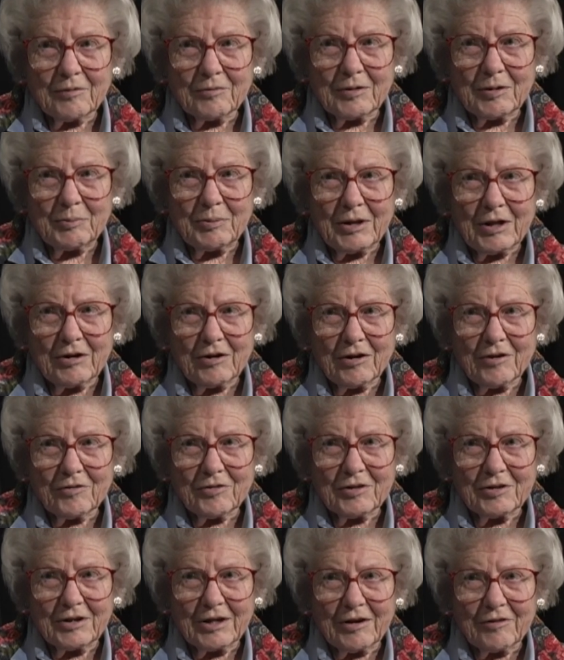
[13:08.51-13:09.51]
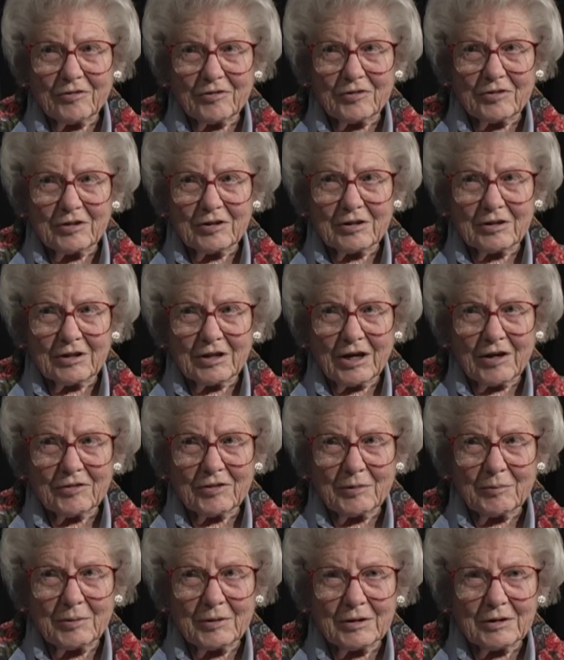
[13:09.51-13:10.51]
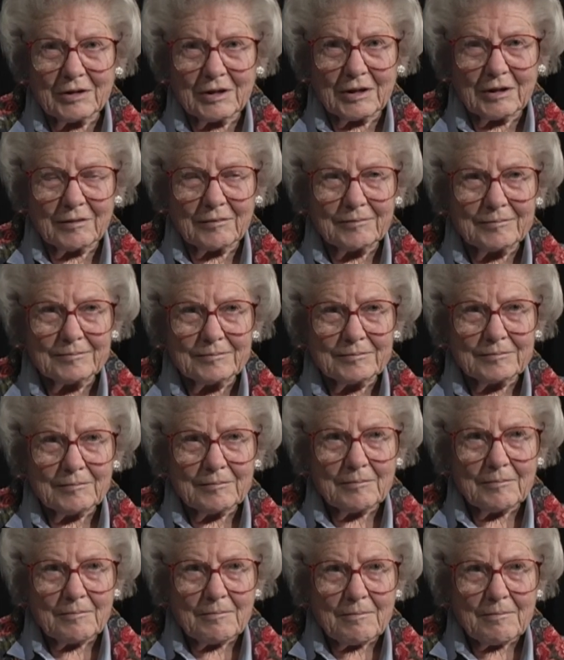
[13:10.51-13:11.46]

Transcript: we paid off the deficit and got the building. Mm-hmm.